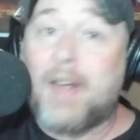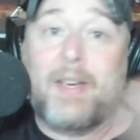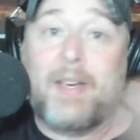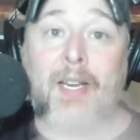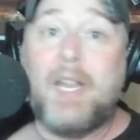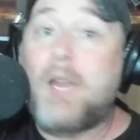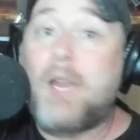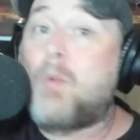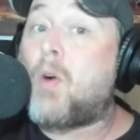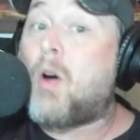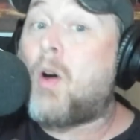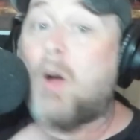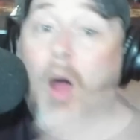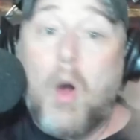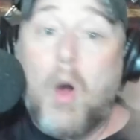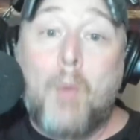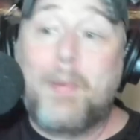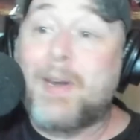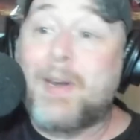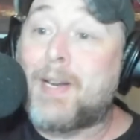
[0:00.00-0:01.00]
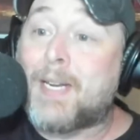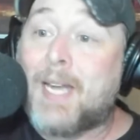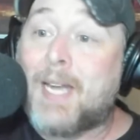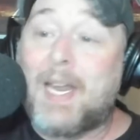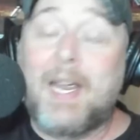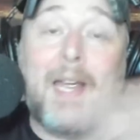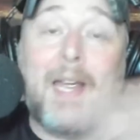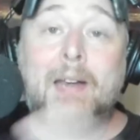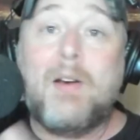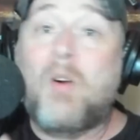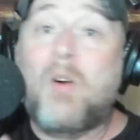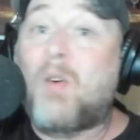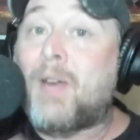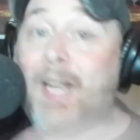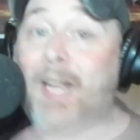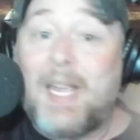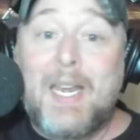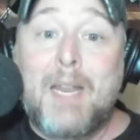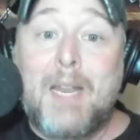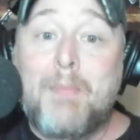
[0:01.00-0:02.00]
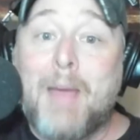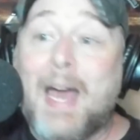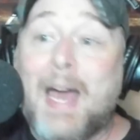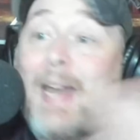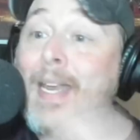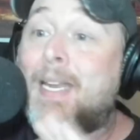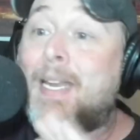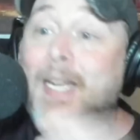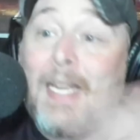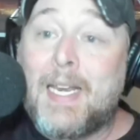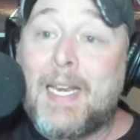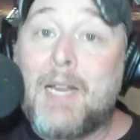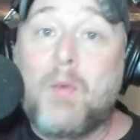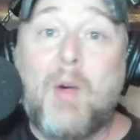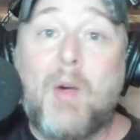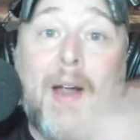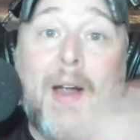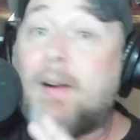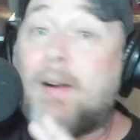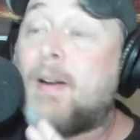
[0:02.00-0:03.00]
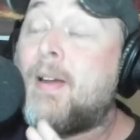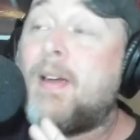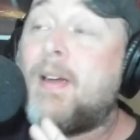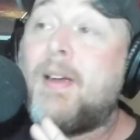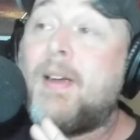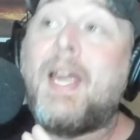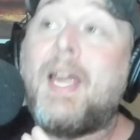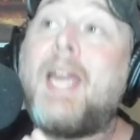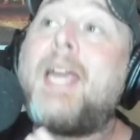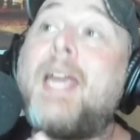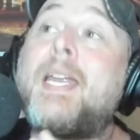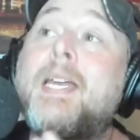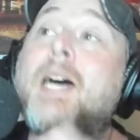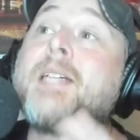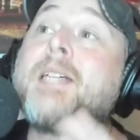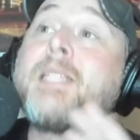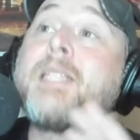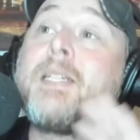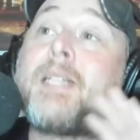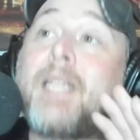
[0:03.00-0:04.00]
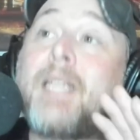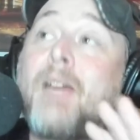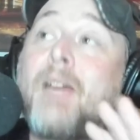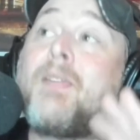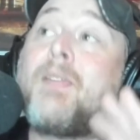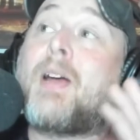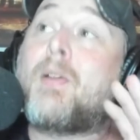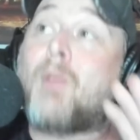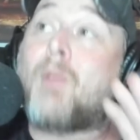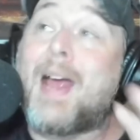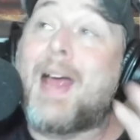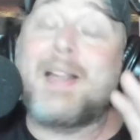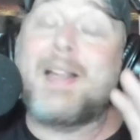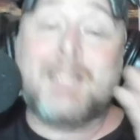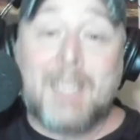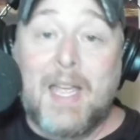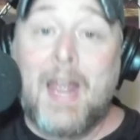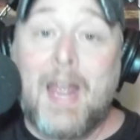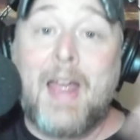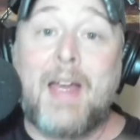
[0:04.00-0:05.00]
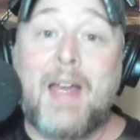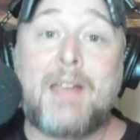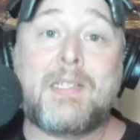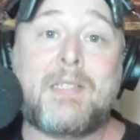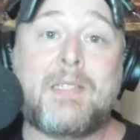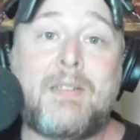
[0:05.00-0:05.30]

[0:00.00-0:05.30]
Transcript: He will open a can on anybody, anywhere. He doesn't give a rat's ass.